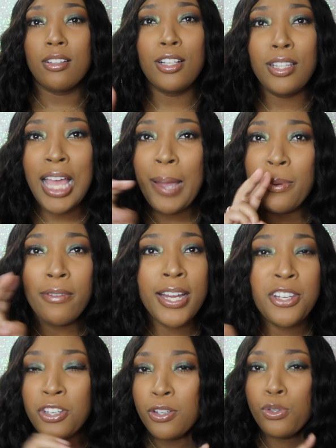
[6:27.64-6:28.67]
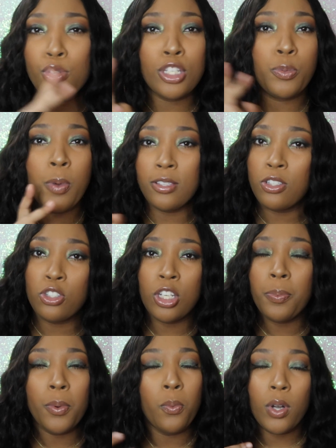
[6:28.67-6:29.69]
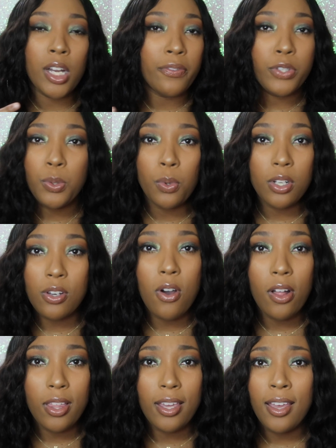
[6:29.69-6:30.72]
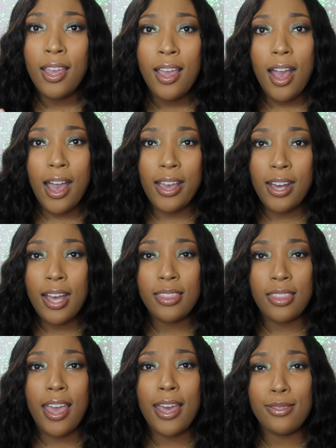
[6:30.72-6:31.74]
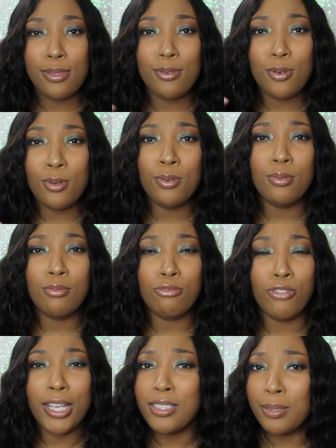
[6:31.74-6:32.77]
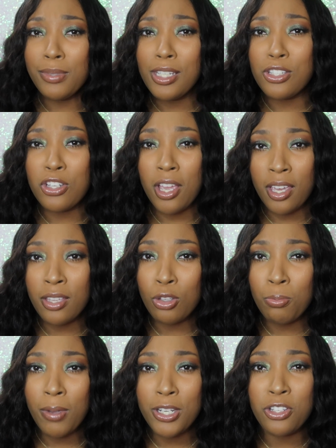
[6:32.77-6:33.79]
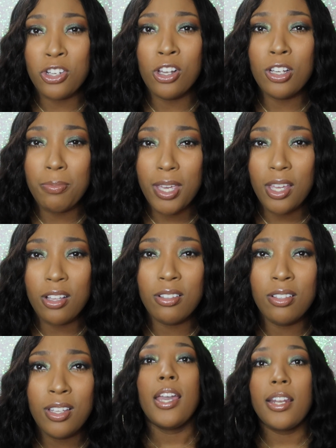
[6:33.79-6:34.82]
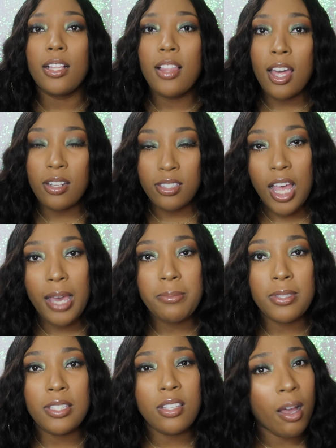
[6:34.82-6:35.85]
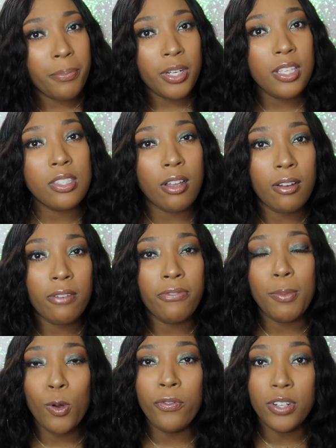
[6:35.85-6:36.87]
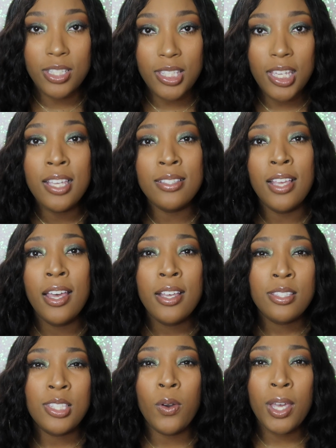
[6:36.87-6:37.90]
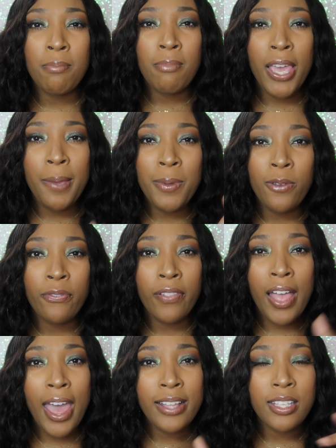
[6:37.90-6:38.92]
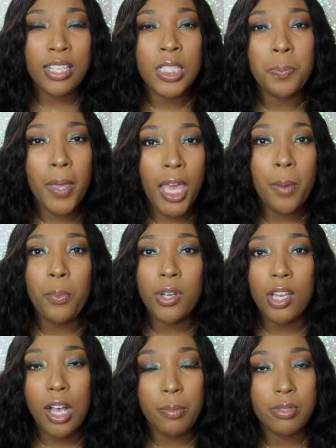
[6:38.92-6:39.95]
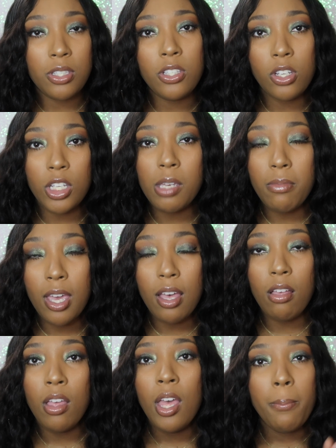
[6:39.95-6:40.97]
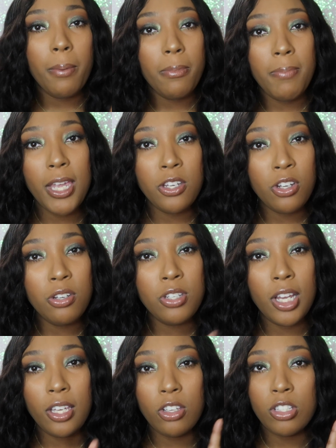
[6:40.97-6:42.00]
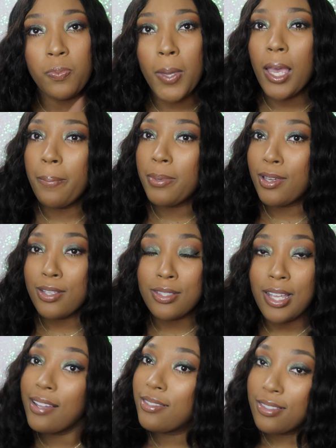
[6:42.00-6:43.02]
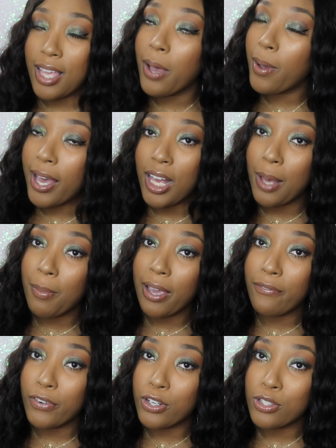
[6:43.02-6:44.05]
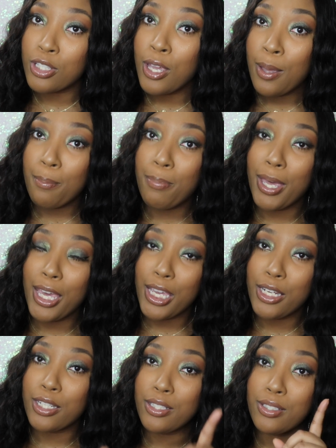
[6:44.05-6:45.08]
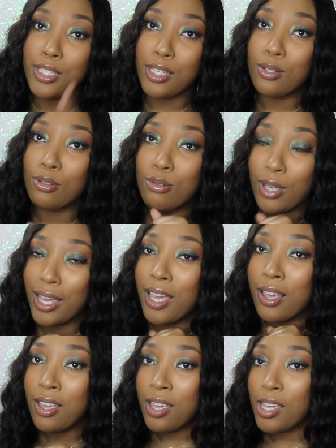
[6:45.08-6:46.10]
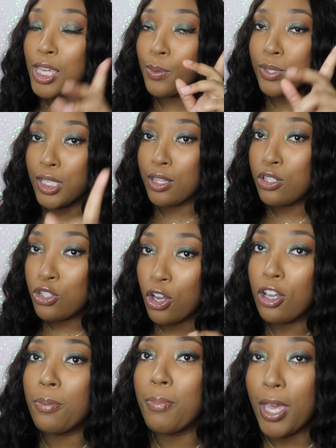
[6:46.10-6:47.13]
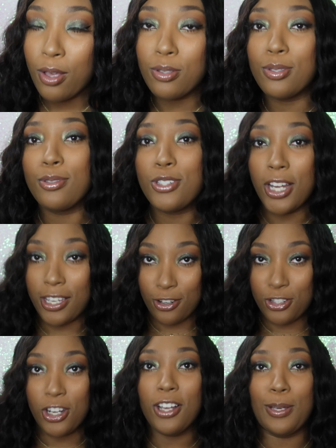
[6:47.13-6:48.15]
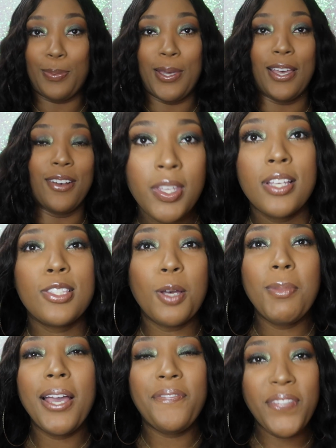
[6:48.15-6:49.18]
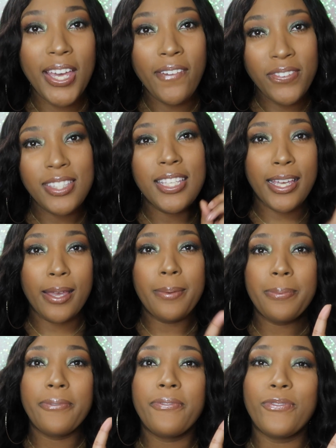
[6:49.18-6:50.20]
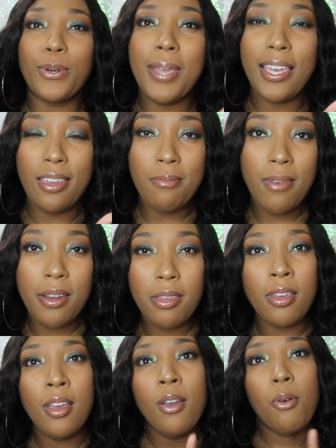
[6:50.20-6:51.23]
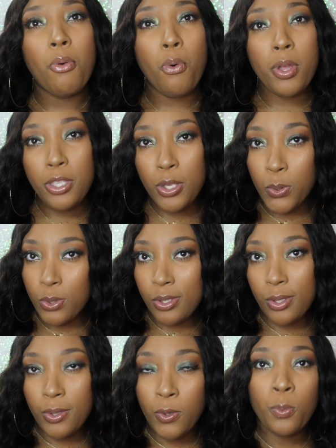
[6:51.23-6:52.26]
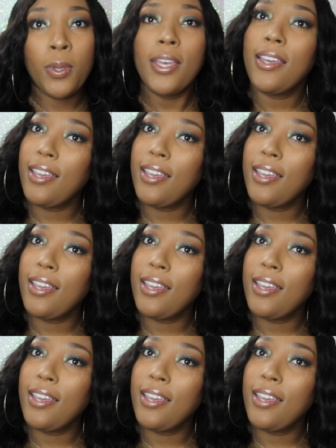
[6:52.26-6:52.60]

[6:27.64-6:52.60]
collaboration or sponsorship or whatever you want to call it, I got that through randomly checking through my junk mail. And a lot of times these companies are from overseas, so it may be flagged as spam when it comes to your email, but make sure you check your spam, because that's how I got my first paid deal, okay? It was in the junk mail, so check your junk mail. So my fifth tip for making money on YouTube